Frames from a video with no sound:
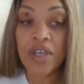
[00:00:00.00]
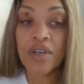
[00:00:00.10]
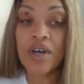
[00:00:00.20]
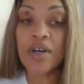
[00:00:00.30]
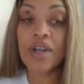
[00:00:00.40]

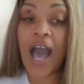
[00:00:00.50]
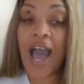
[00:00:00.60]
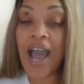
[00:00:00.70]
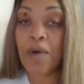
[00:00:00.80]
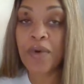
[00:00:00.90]
You don't know.
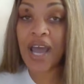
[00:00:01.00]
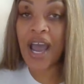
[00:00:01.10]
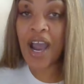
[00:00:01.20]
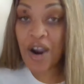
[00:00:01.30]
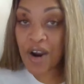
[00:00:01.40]
I when
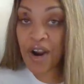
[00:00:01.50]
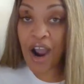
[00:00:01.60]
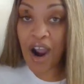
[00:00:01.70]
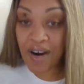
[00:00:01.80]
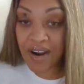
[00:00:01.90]
I
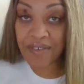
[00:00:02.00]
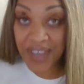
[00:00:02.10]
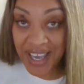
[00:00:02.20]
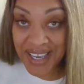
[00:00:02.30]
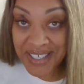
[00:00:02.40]
heard
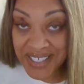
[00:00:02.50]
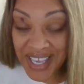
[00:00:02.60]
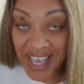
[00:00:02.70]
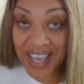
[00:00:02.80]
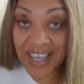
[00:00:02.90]
RFK
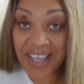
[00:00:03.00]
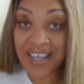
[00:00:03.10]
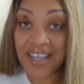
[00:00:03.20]
say